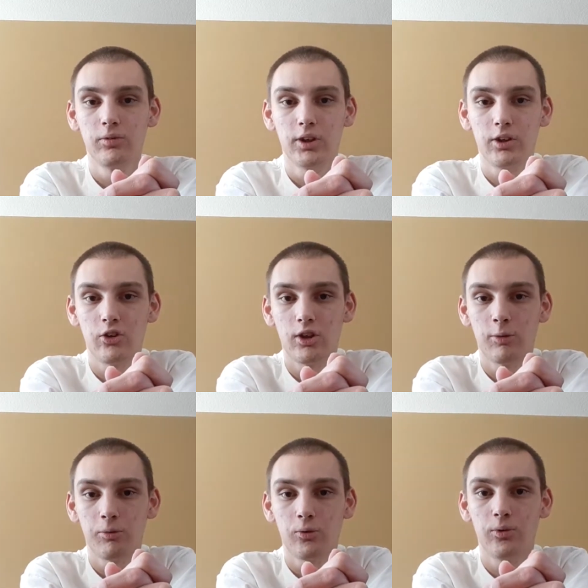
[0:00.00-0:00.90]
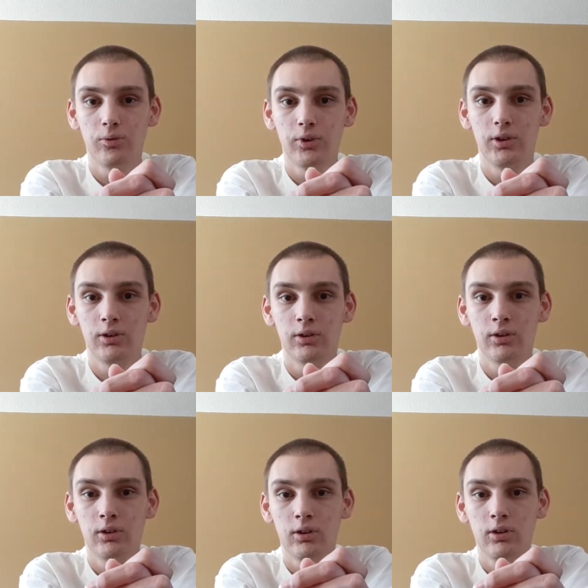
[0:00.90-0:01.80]
and it's absolutely
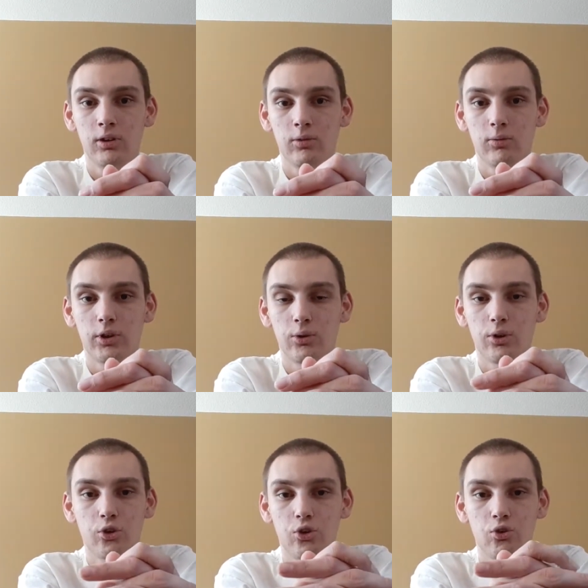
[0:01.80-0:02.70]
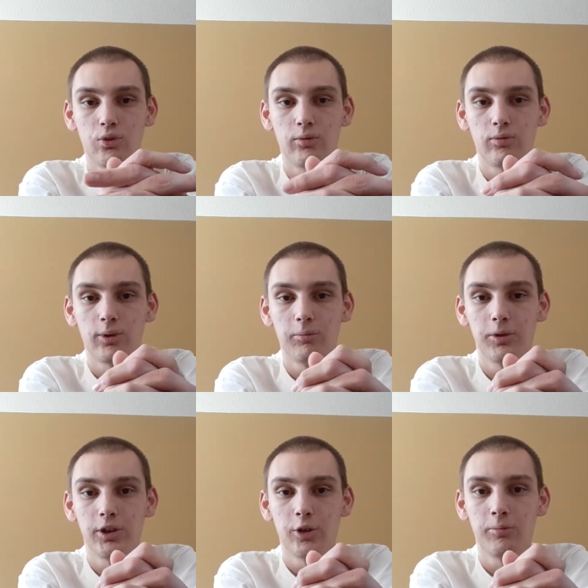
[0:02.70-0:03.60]
right across the street from
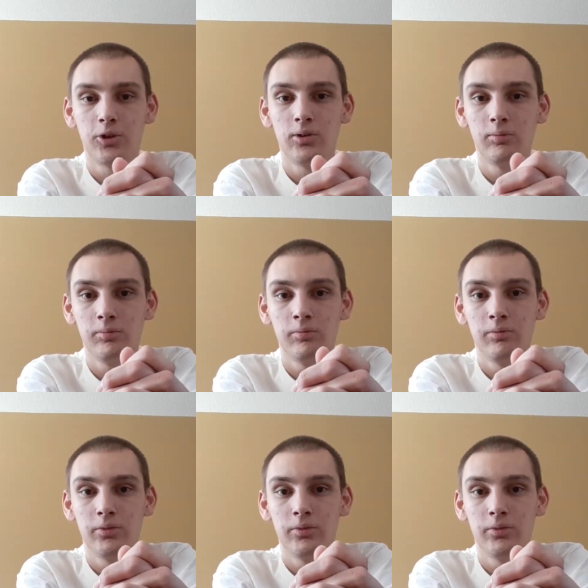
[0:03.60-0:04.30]
the mall.